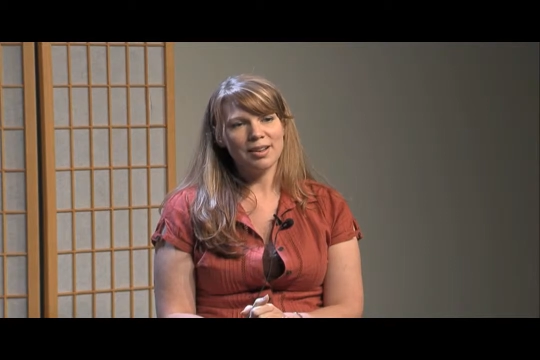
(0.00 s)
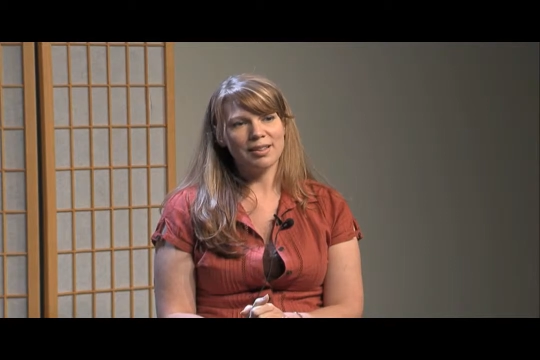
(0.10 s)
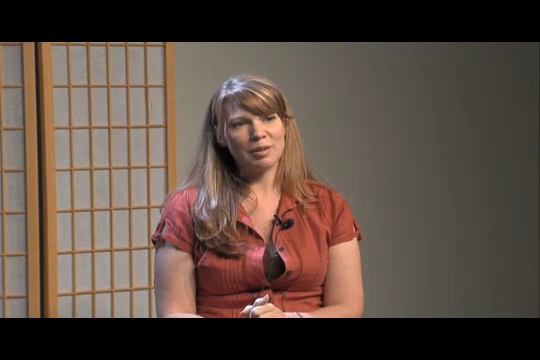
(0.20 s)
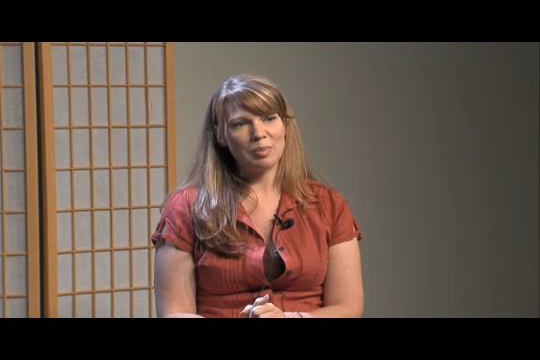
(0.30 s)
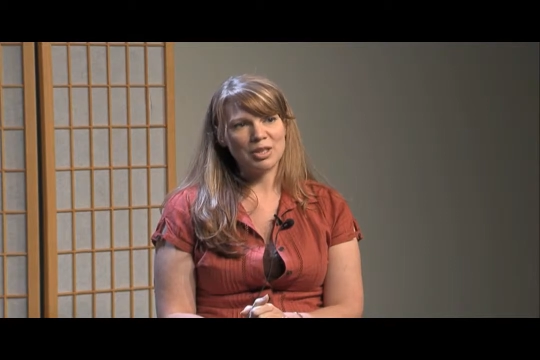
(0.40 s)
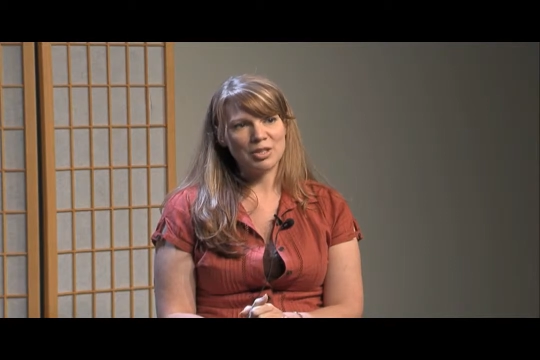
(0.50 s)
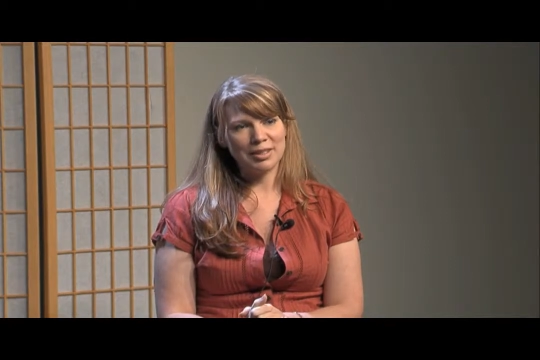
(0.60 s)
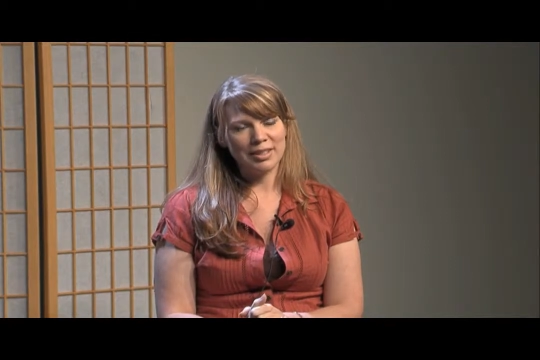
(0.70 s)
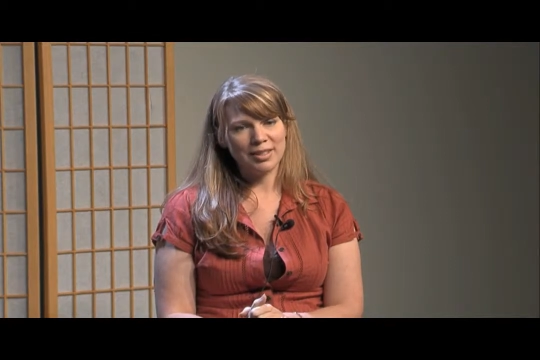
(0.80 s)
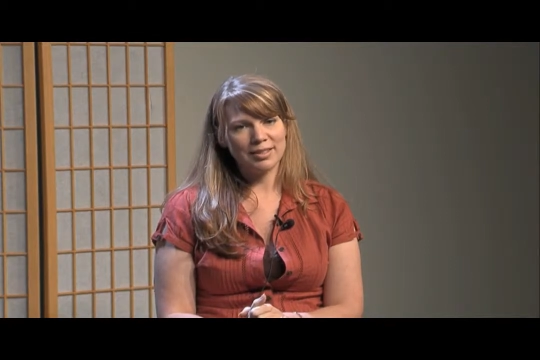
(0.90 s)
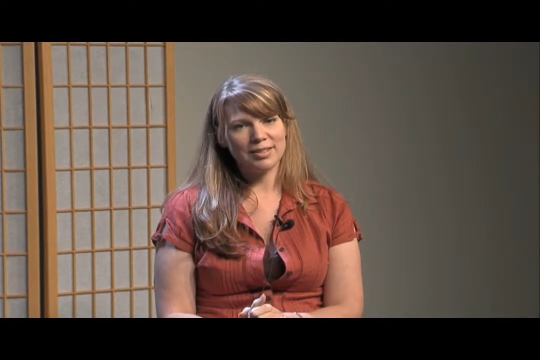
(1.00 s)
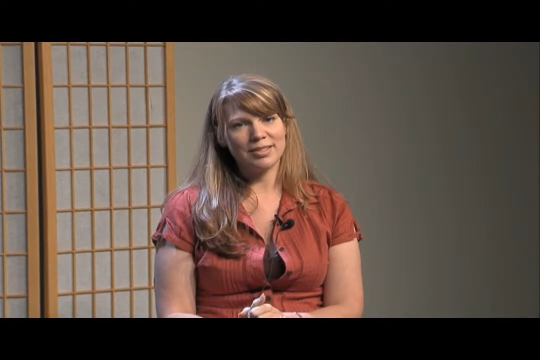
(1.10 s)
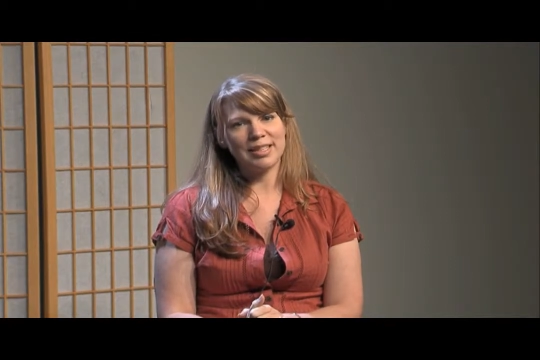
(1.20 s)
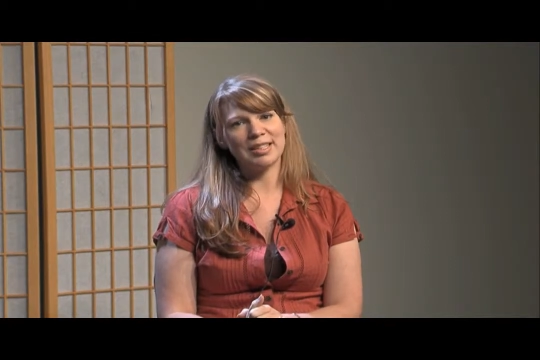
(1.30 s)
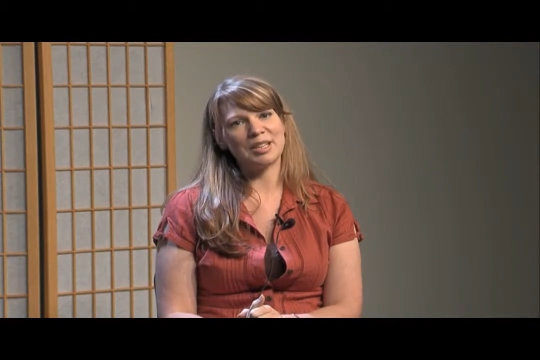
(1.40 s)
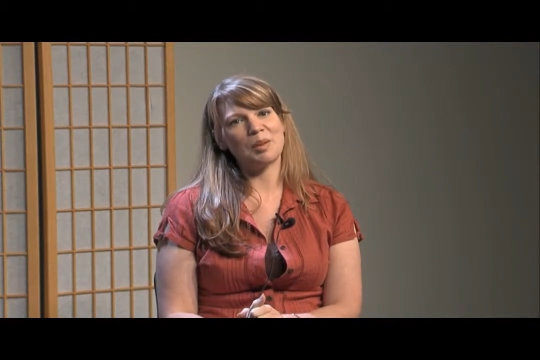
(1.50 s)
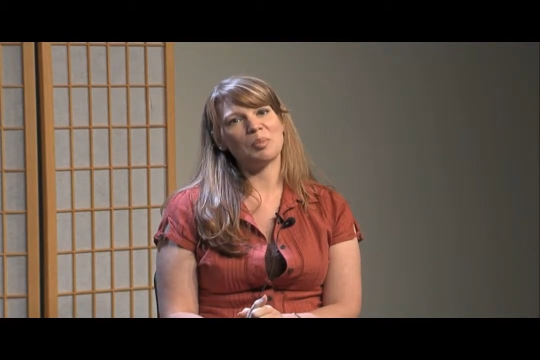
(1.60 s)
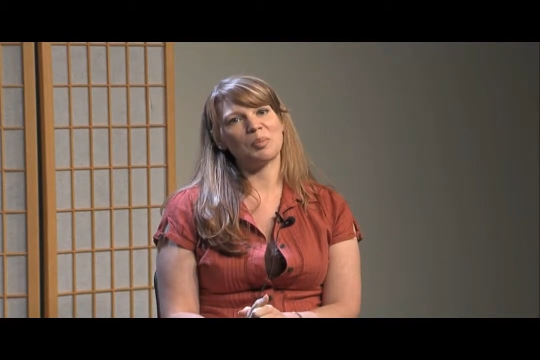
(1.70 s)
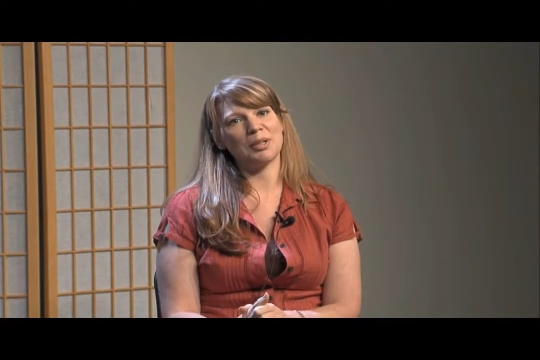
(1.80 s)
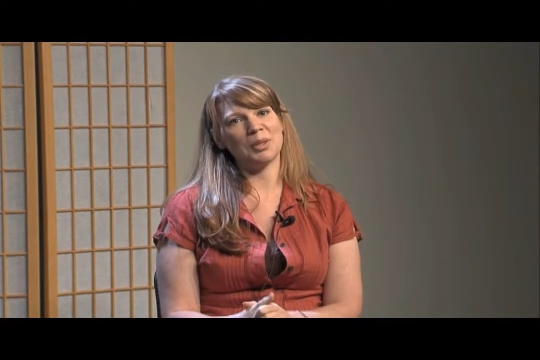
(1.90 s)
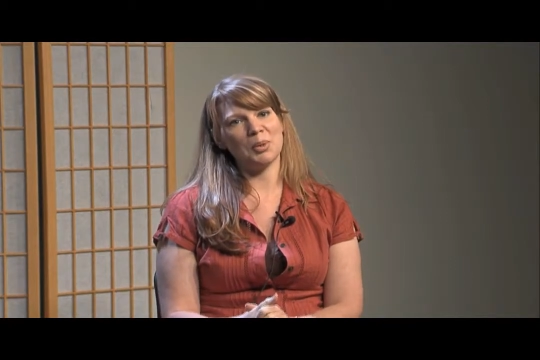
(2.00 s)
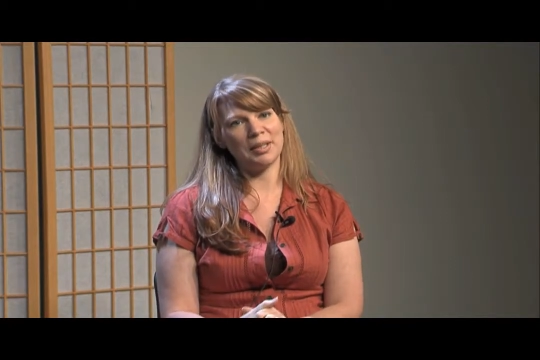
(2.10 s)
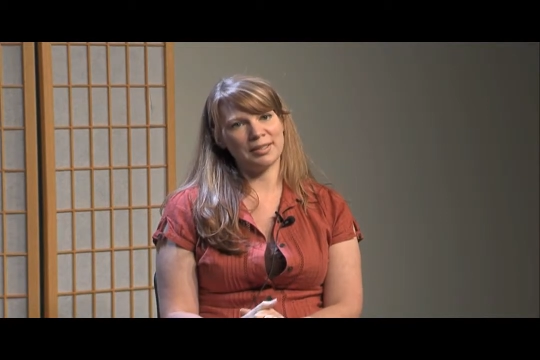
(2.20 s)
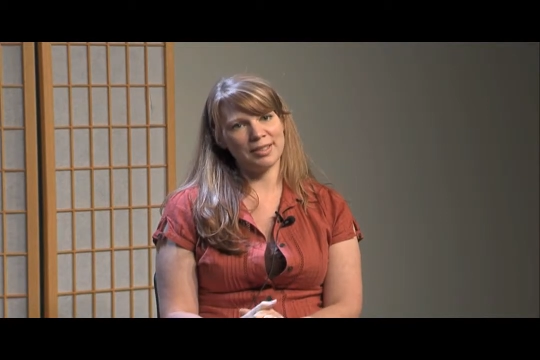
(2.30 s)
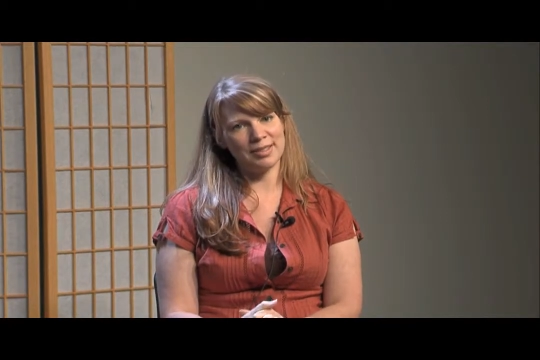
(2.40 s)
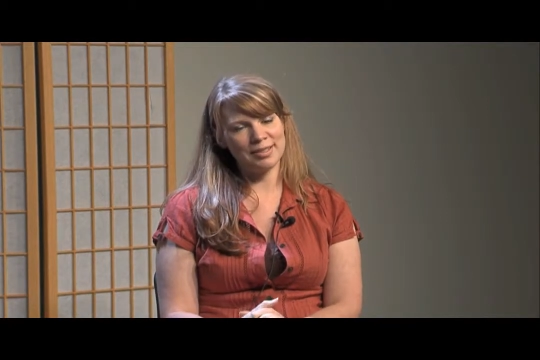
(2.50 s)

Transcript: that budget gets eaten up pretty quickly.